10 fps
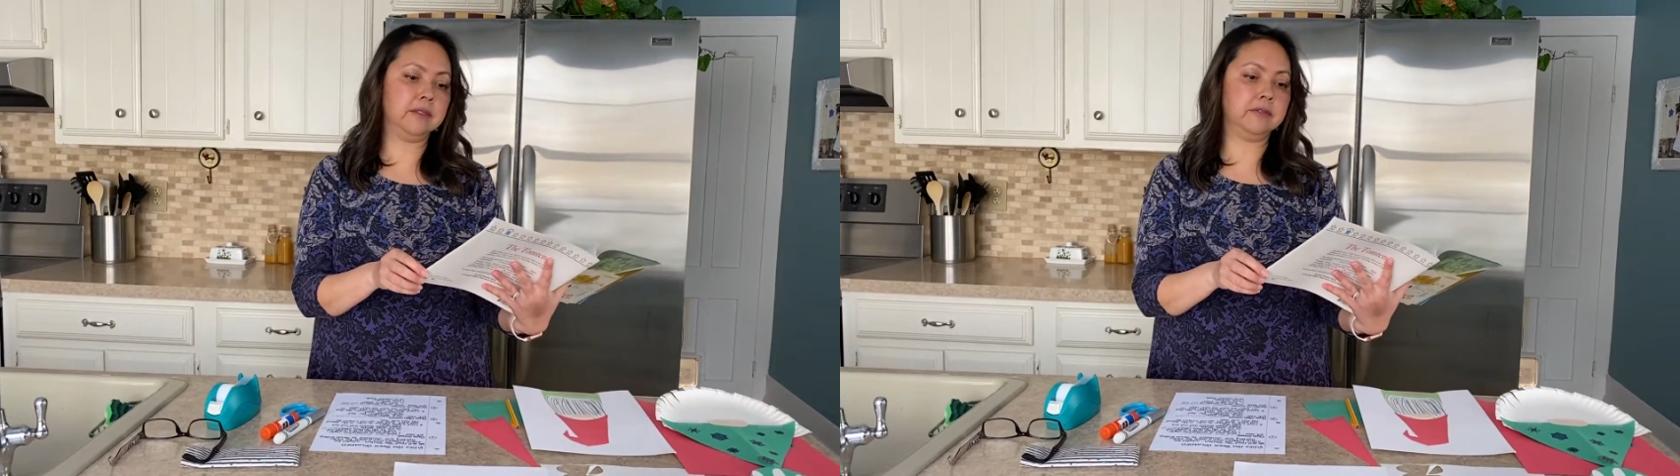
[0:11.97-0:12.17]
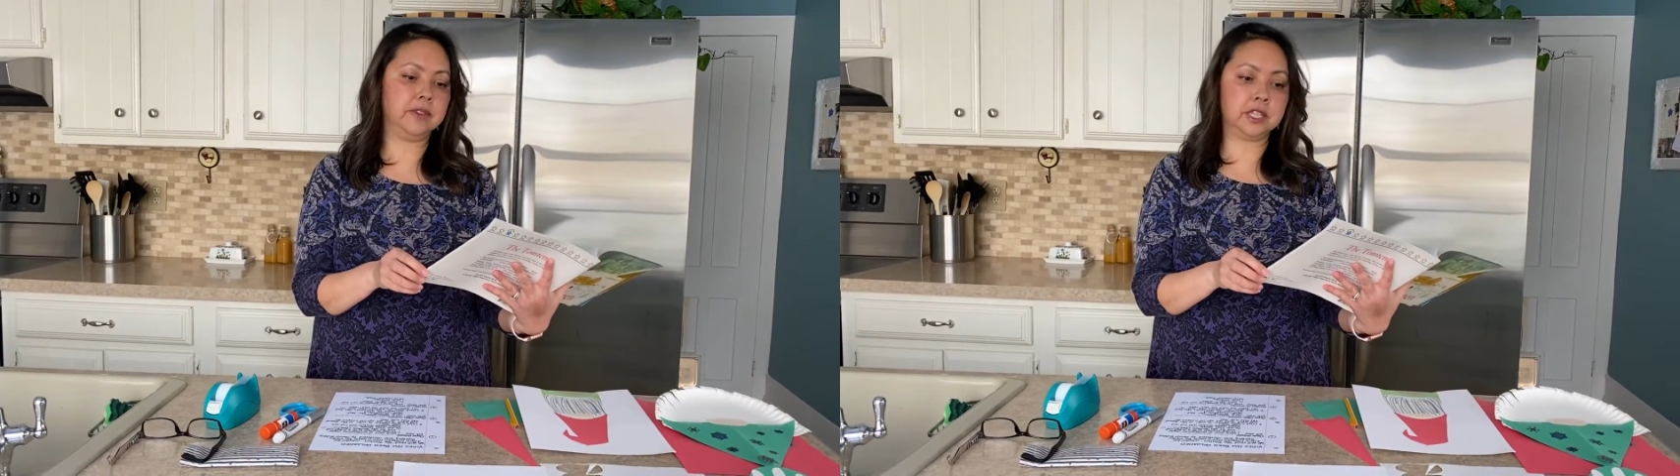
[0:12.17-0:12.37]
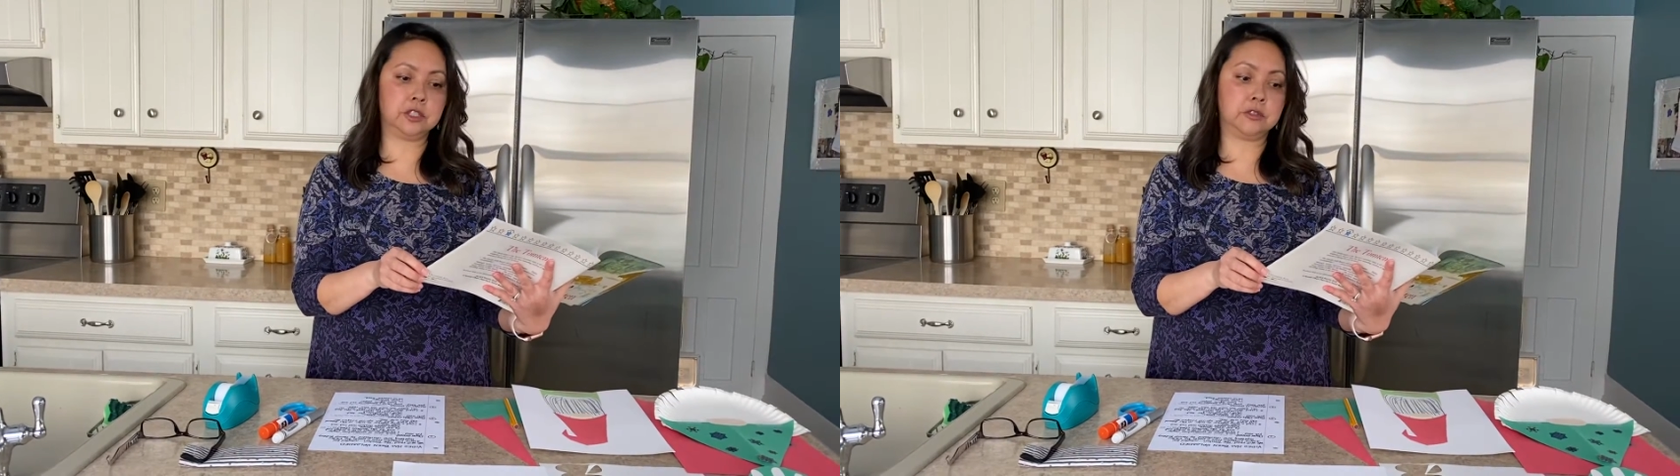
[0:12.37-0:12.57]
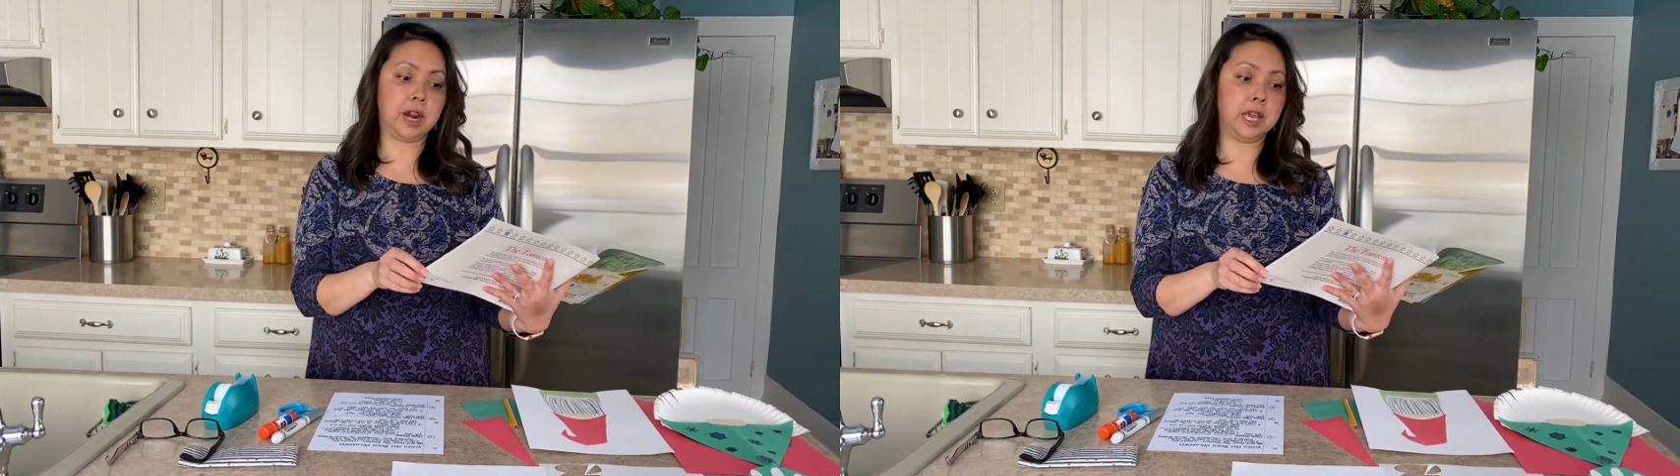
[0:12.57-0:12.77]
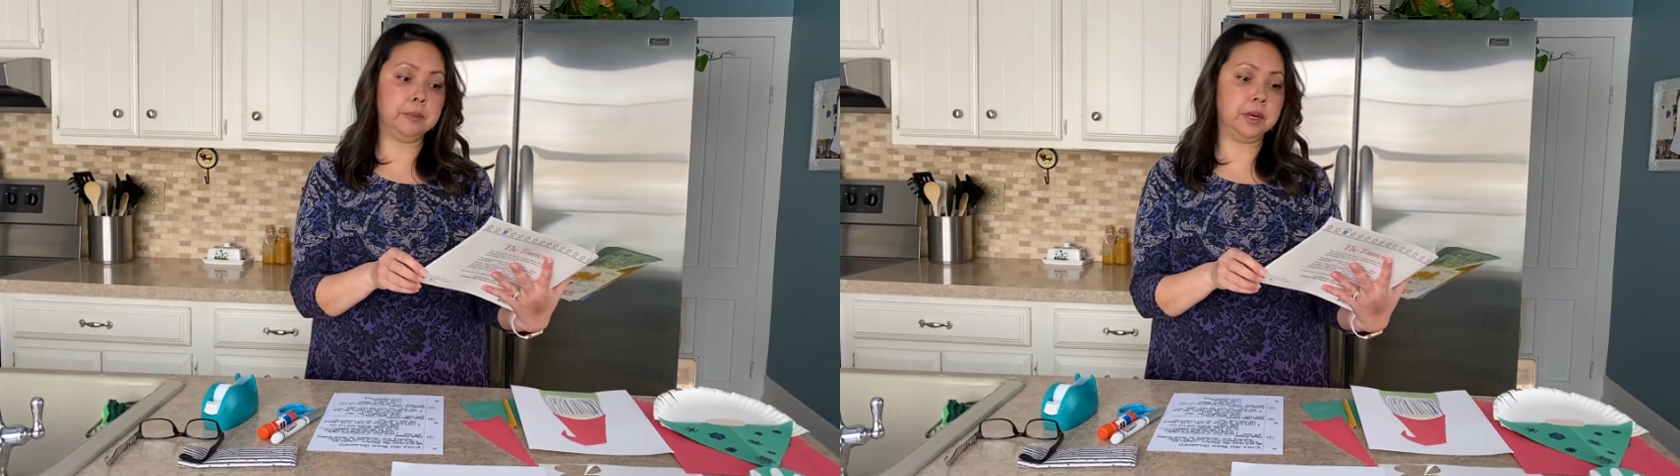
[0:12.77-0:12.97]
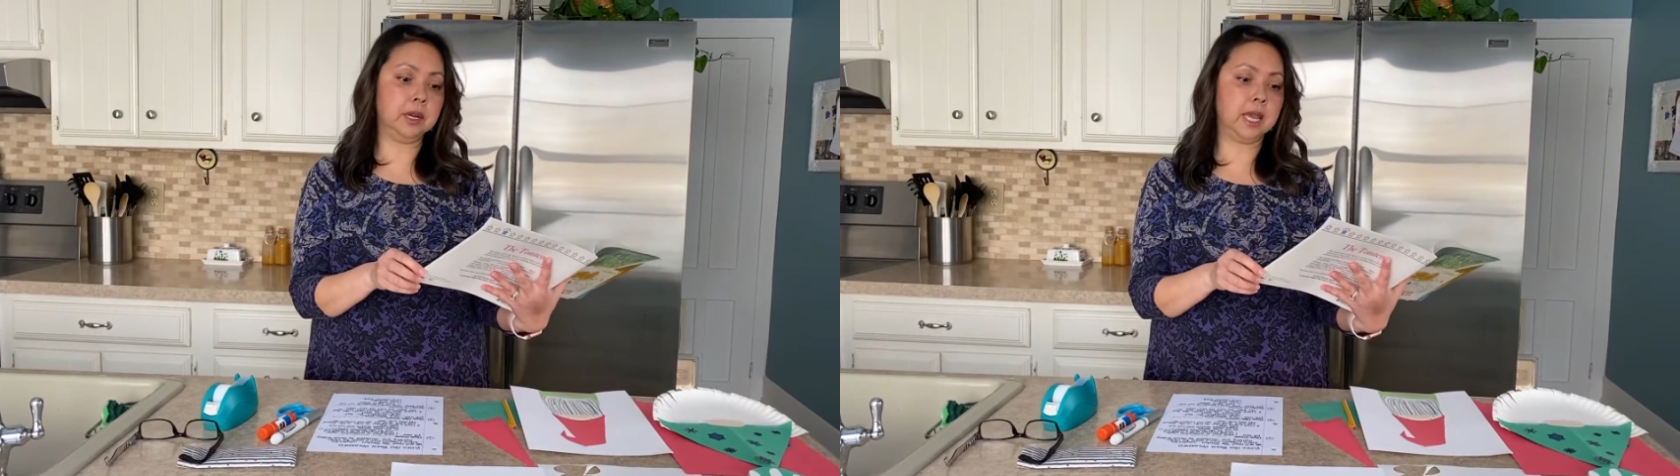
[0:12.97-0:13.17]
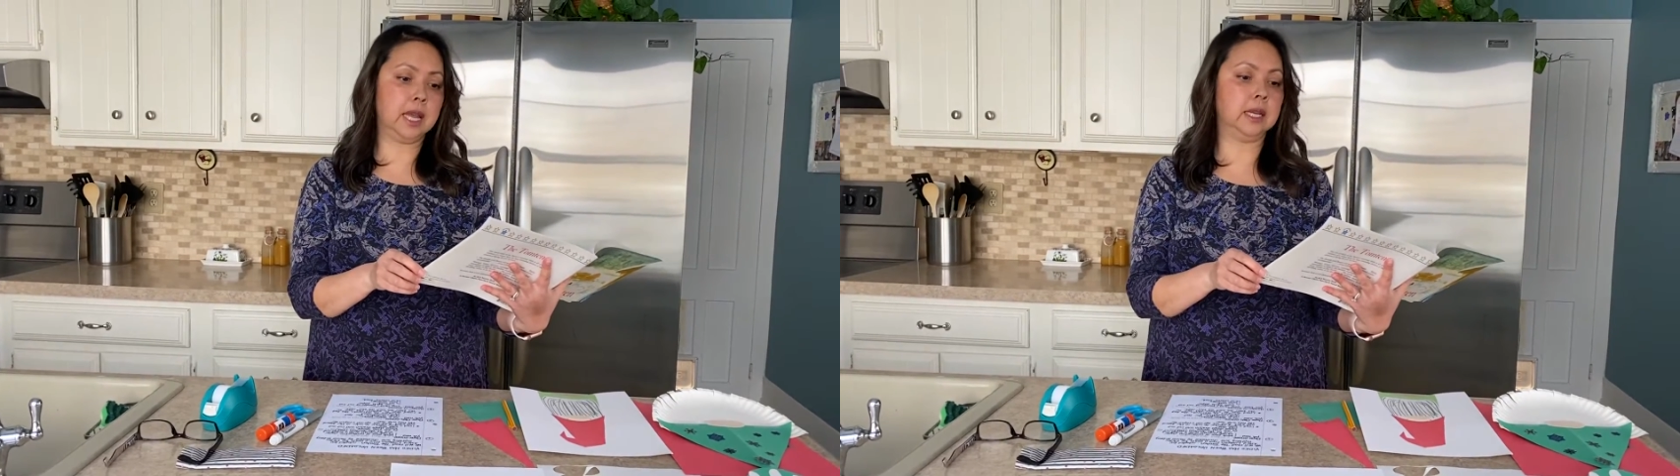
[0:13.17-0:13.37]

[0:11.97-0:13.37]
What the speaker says: Victor Rydberg and